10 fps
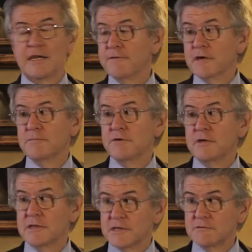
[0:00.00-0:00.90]
if I can put
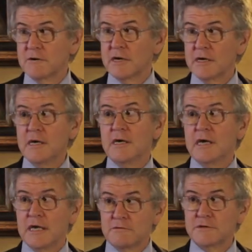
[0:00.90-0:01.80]
it this way,
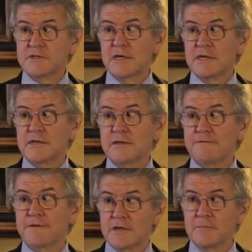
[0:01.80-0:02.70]
interested in the
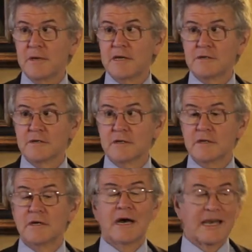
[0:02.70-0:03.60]

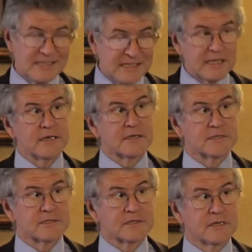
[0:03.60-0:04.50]
fundamental
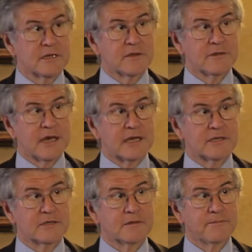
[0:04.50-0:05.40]
ideas
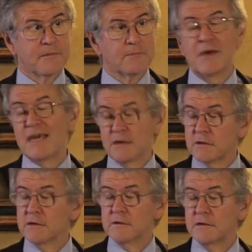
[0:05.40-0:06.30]
that
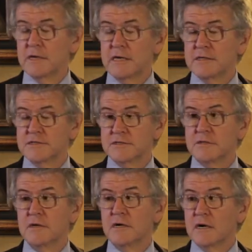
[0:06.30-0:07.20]
Baylor
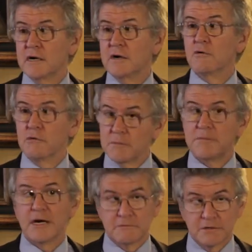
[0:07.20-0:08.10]
is all
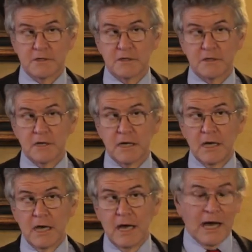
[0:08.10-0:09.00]
about.
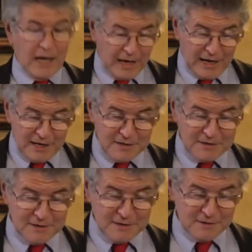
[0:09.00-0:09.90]
And
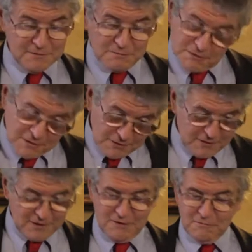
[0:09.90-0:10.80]
with
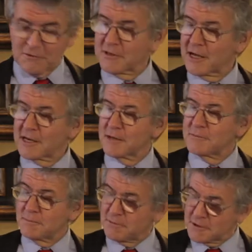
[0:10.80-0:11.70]
that, let
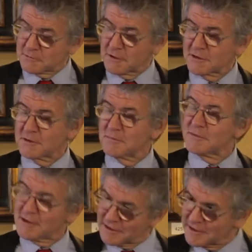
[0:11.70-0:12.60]
me please welcome
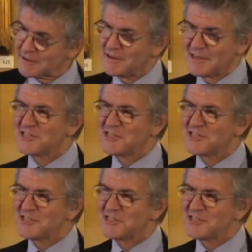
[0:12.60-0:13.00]
Nina